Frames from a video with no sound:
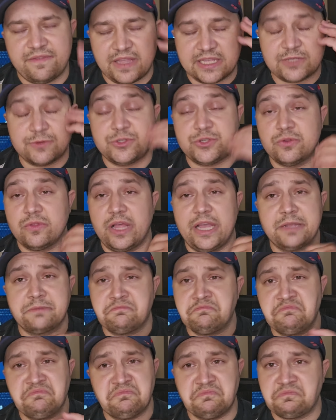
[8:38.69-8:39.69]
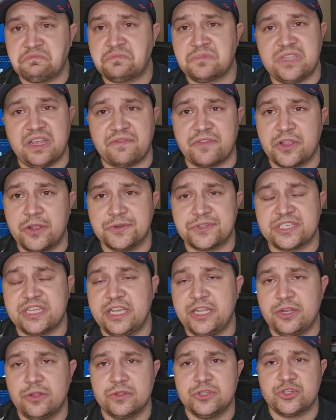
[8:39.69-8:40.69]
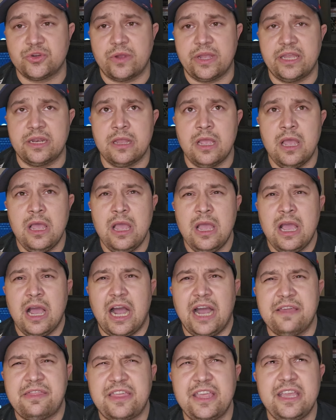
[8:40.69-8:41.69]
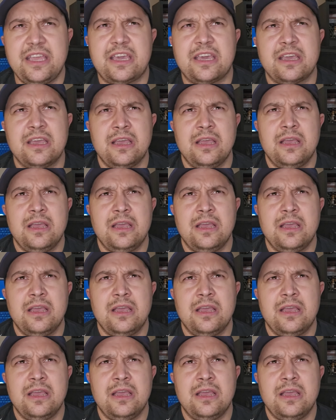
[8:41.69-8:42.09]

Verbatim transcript: If that's what you like, definitely go see it. You'll enjoy it. I think